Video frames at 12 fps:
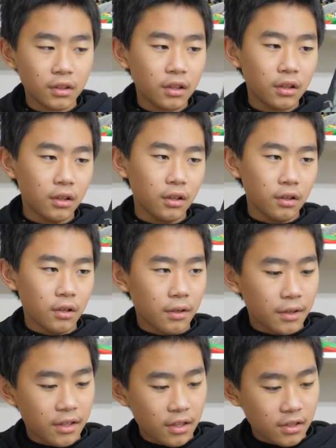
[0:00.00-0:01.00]
I
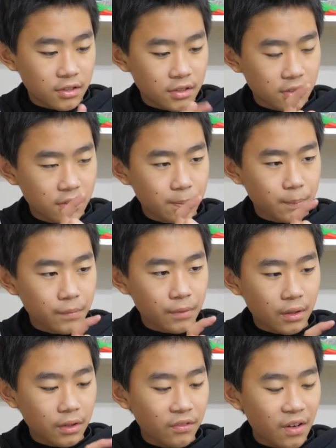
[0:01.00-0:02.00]
guess
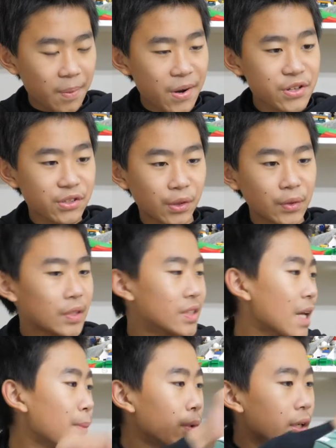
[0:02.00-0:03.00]
vibration stars, the
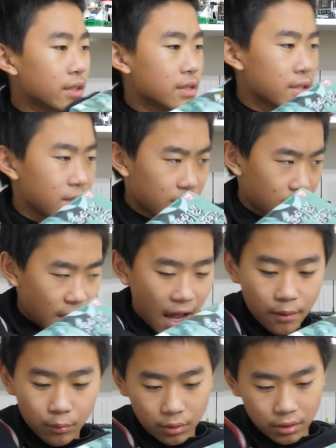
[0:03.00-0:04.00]
same one as
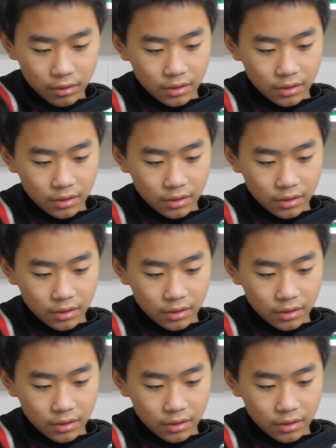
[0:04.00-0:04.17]
that one.